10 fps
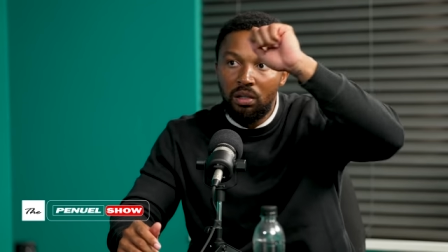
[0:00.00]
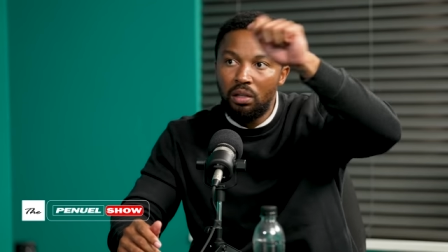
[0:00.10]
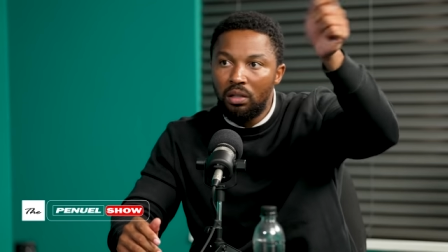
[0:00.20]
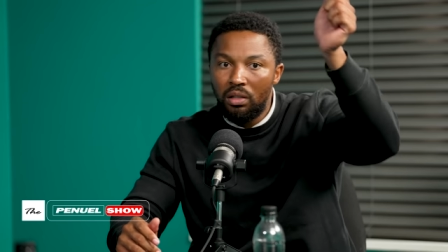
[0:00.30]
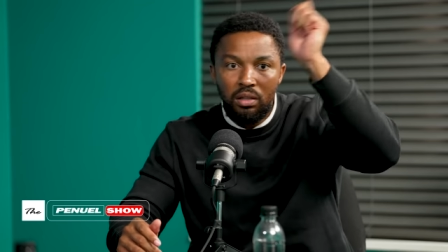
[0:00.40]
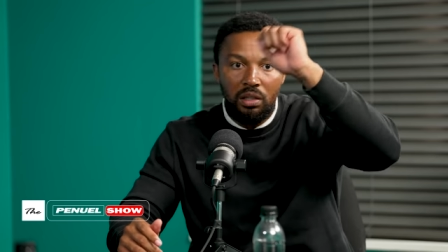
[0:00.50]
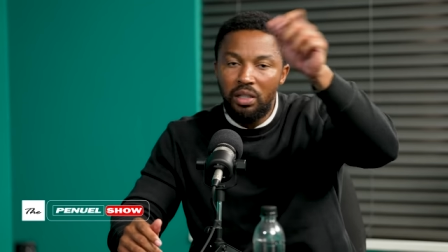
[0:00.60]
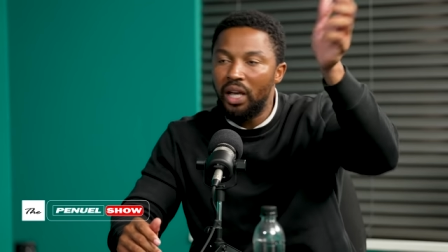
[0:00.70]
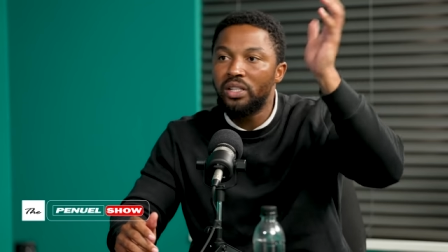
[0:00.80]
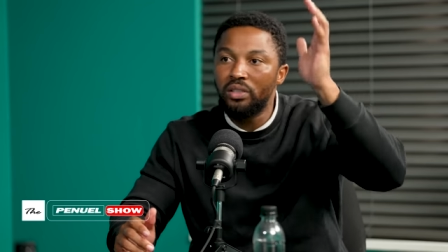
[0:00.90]
the
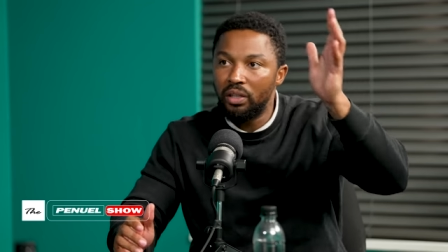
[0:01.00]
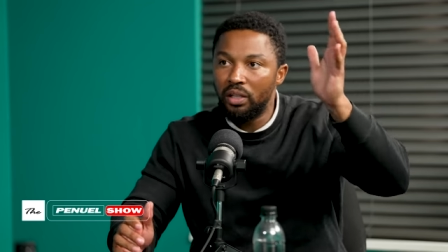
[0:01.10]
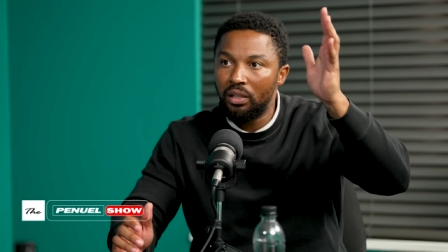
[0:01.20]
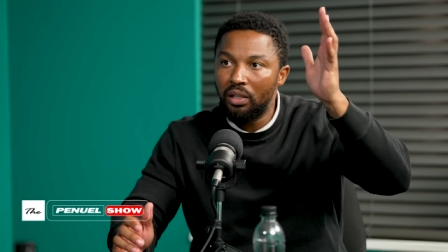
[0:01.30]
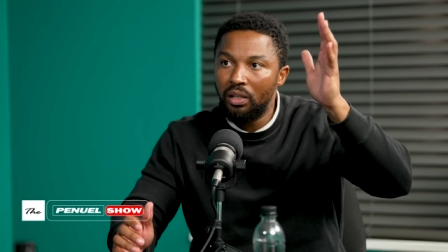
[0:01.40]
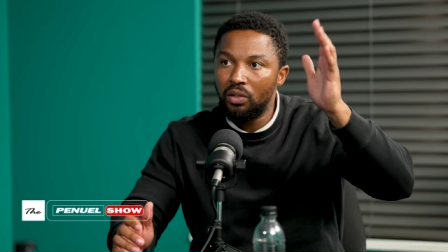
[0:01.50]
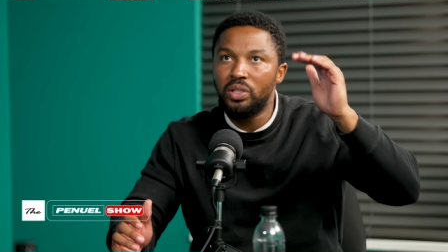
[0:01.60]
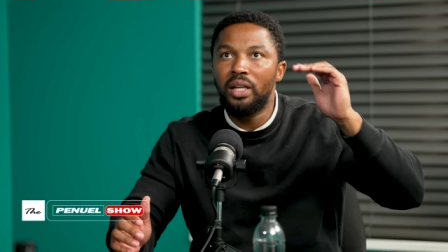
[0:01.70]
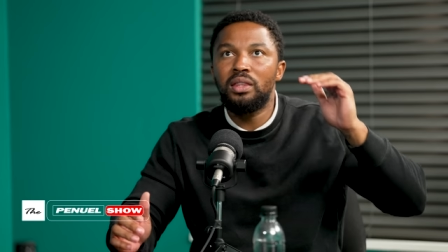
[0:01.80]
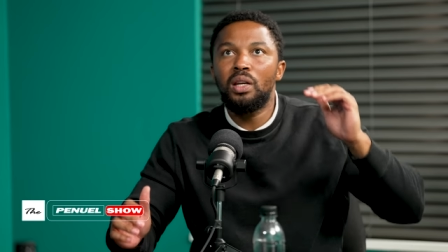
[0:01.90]
national thing?
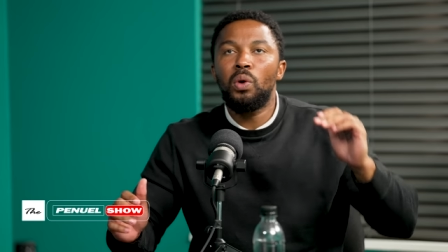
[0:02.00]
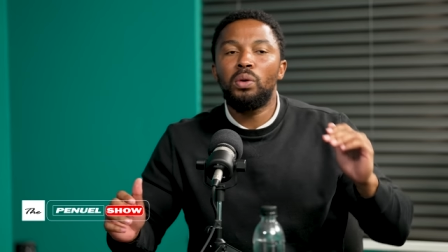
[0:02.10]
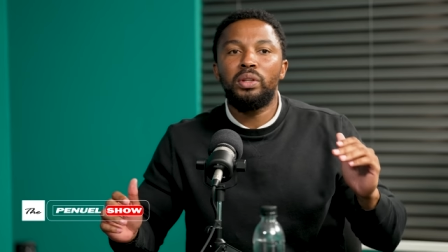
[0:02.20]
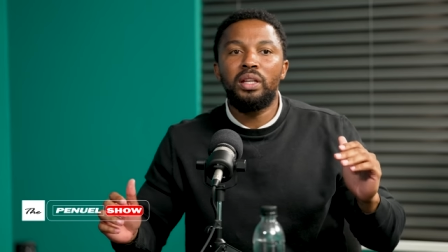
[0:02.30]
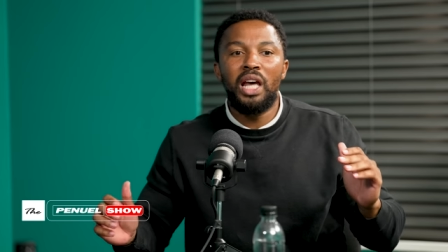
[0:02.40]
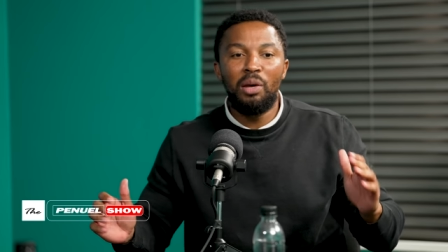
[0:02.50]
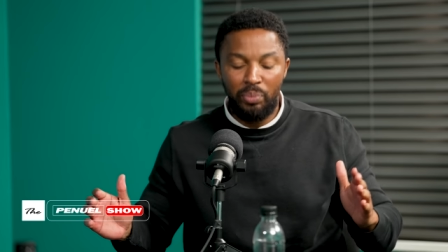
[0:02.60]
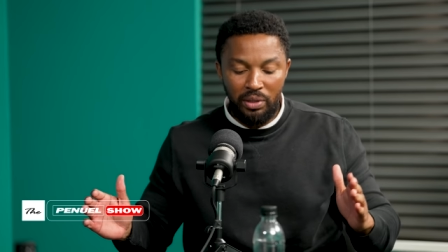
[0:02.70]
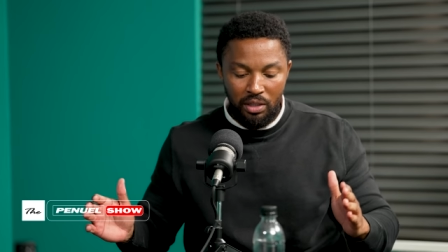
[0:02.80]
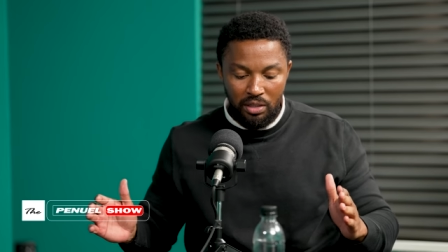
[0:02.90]
Because I think what will then
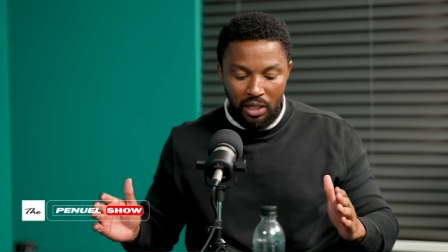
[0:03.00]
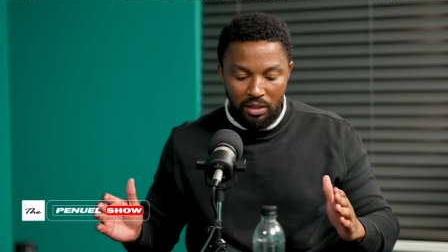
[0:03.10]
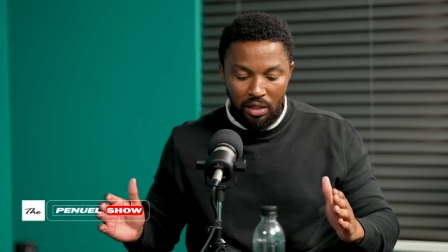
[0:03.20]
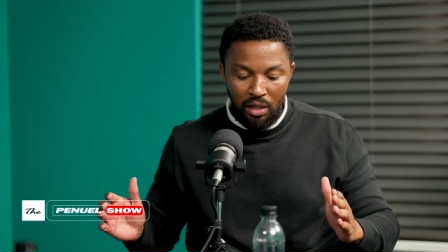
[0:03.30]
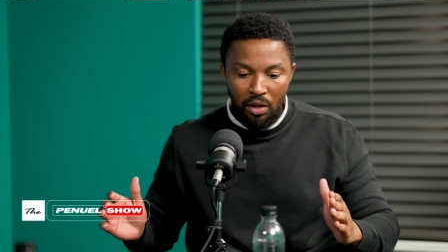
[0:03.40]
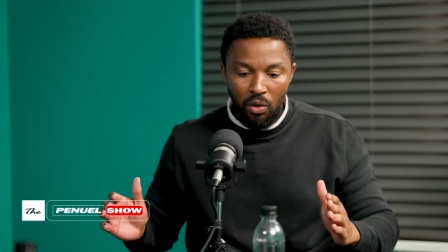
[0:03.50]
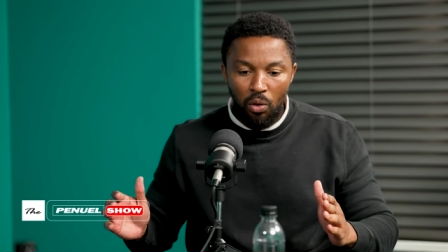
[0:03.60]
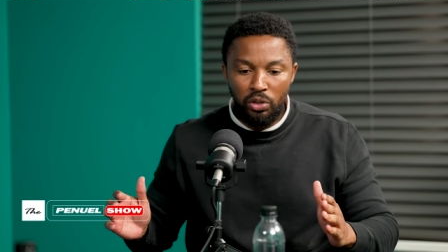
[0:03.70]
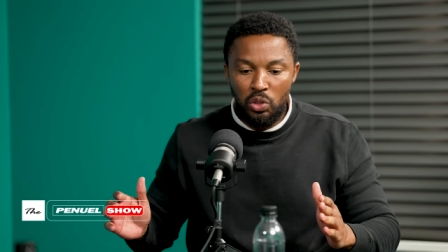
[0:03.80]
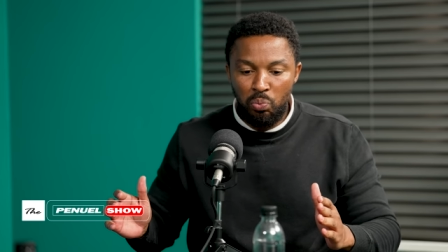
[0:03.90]
happen is that
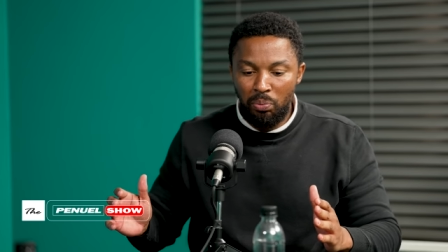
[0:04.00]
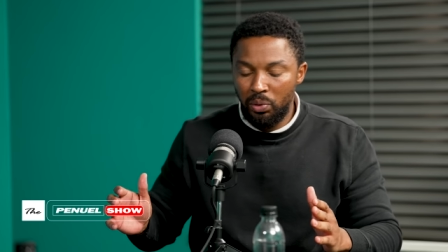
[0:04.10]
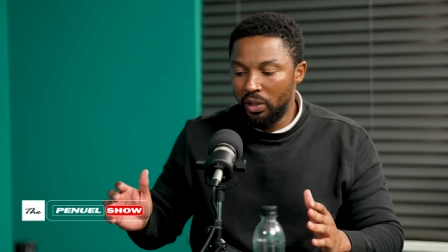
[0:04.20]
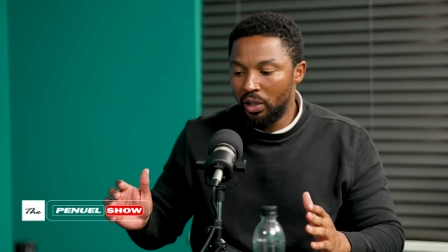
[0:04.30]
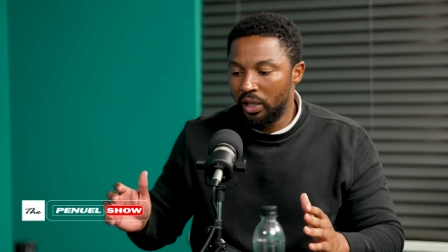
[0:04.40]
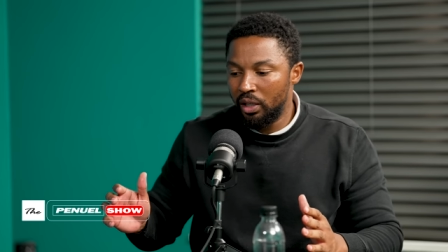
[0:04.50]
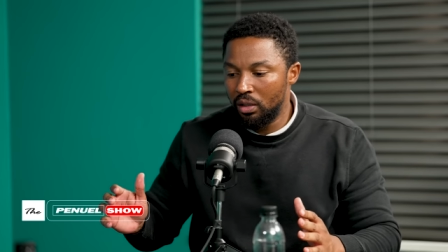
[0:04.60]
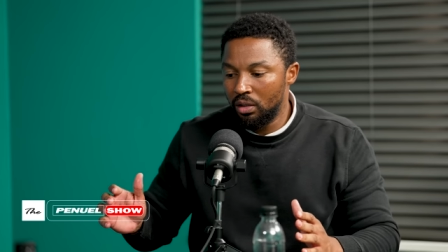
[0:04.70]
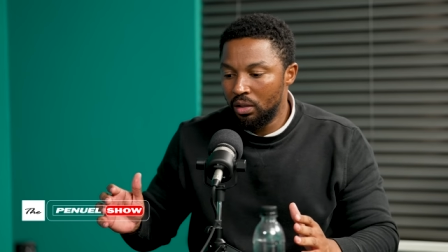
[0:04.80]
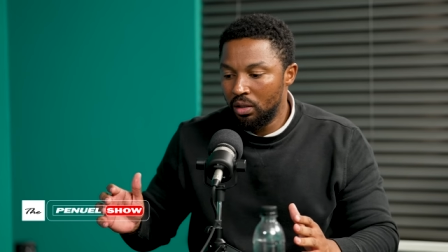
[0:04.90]
all these people that are
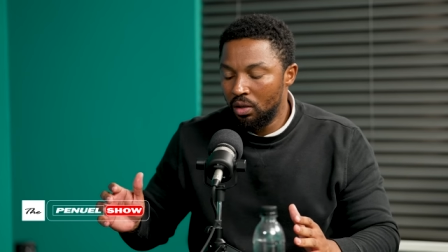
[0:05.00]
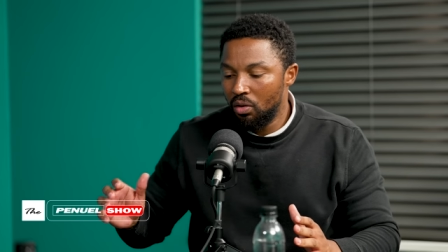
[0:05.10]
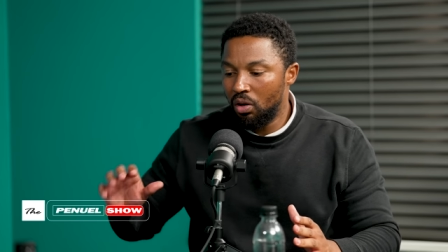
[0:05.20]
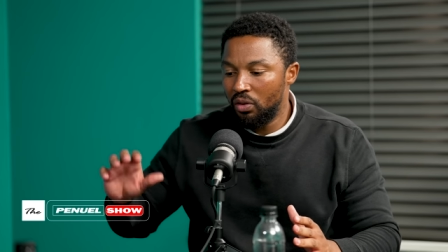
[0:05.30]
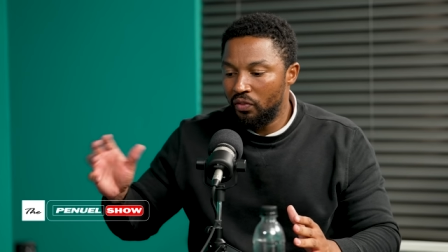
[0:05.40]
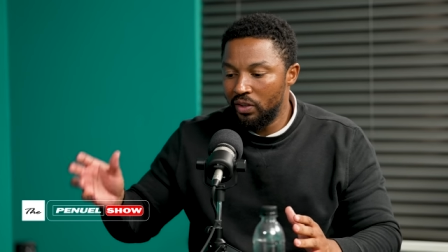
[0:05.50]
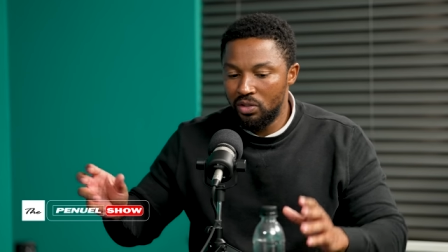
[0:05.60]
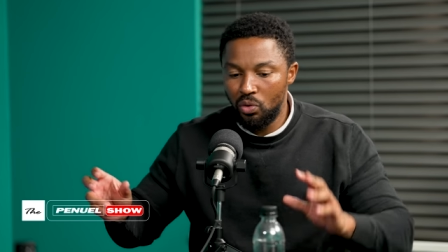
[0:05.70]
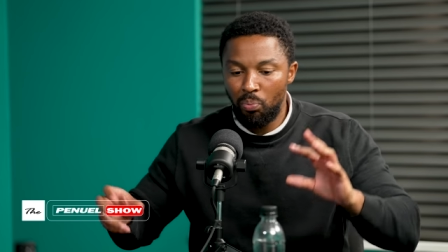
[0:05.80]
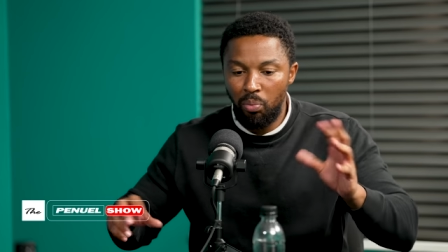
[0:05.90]
getting
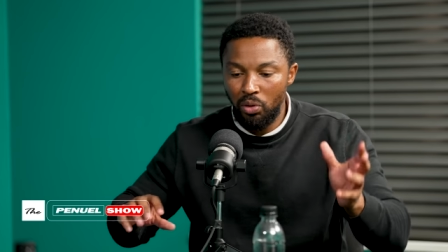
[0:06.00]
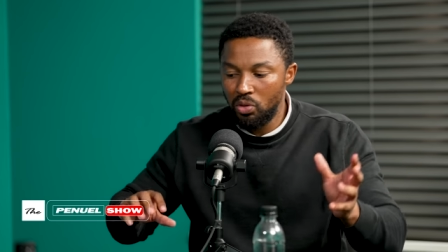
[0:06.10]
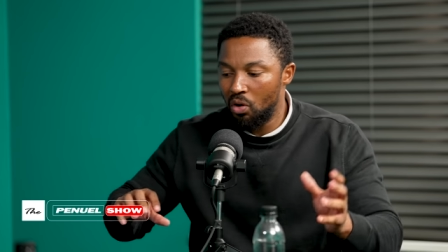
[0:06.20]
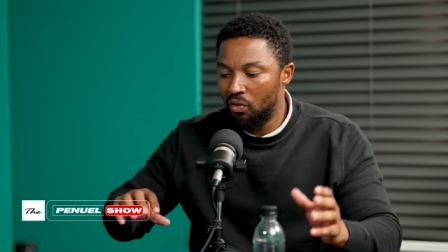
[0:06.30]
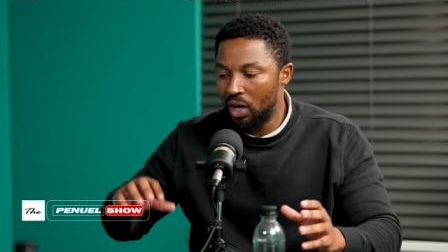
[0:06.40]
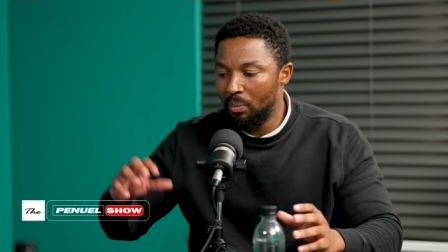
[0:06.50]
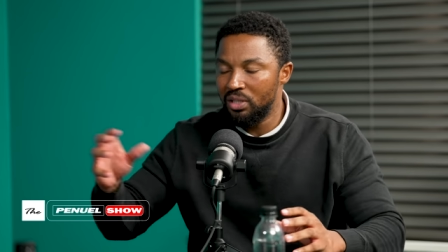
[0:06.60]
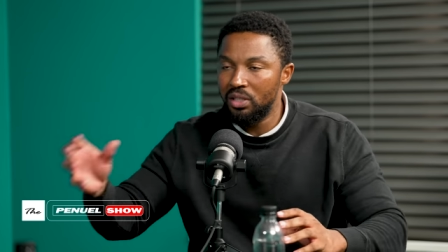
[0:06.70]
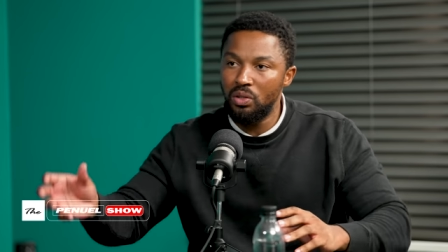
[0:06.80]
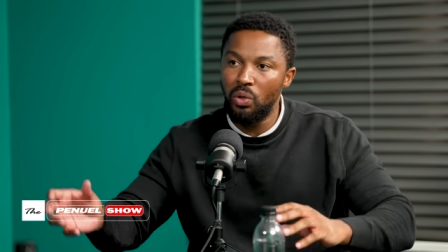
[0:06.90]
convinced or bought over ngama
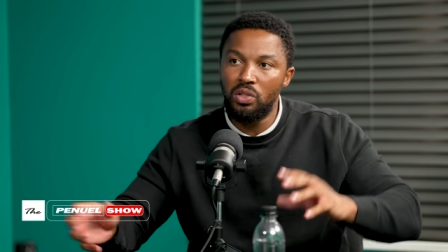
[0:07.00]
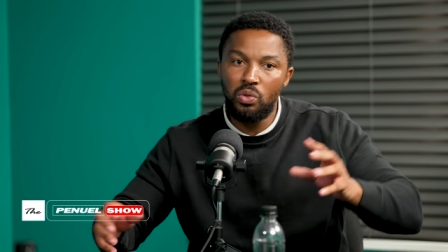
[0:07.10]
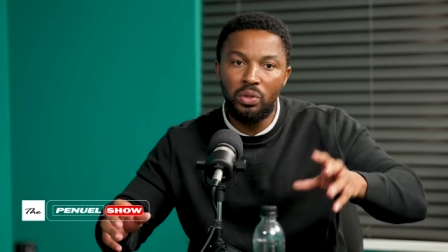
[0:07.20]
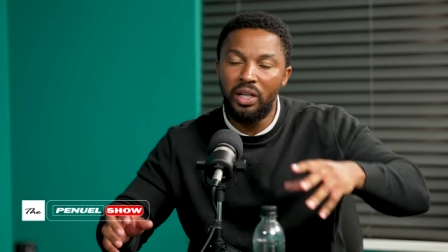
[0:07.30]
street twice to